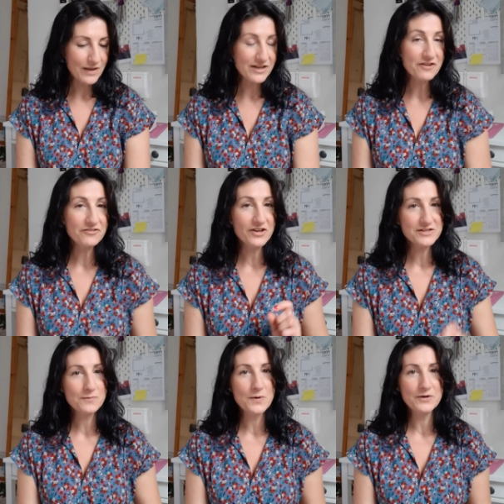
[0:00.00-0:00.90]
Now,
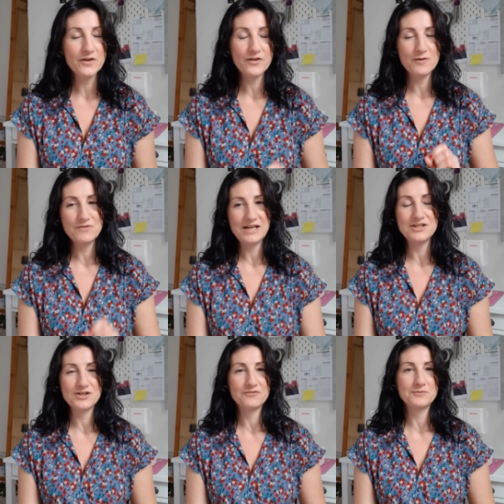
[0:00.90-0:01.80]
first one that I'm really
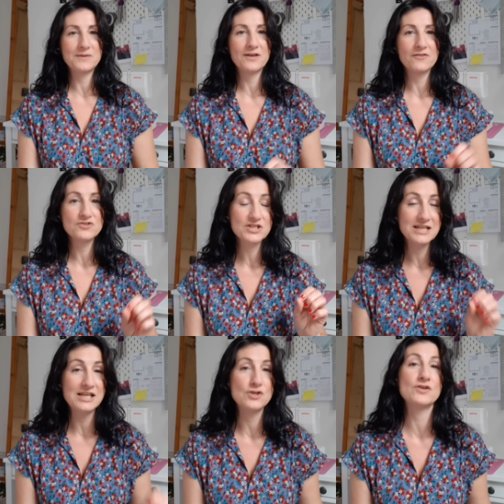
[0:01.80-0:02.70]
chuffed with, that I've just
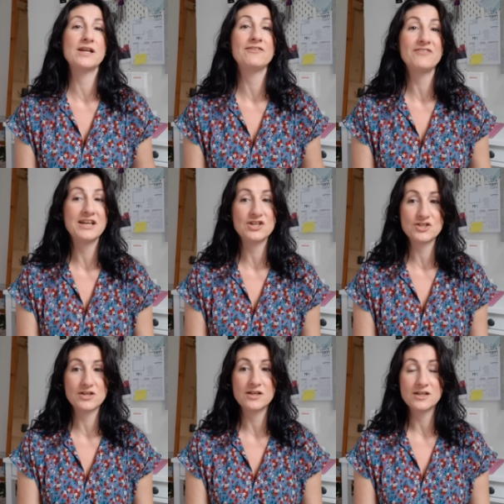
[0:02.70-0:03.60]
literally finished